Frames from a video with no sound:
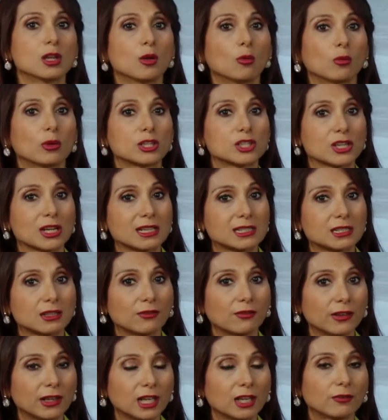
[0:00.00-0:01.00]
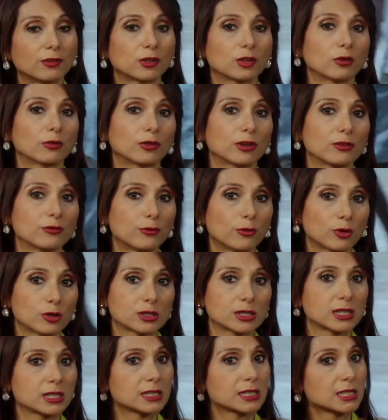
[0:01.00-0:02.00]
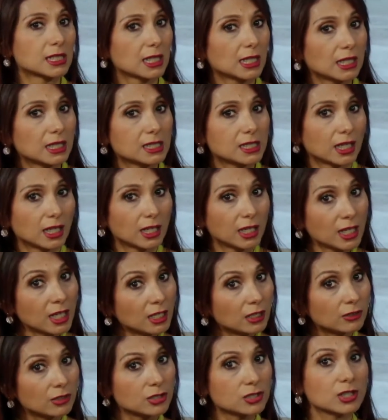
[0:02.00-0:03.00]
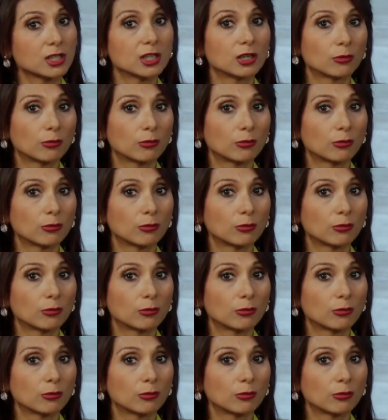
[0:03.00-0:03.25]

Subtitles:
which has the benefit of reinforcing skills in English,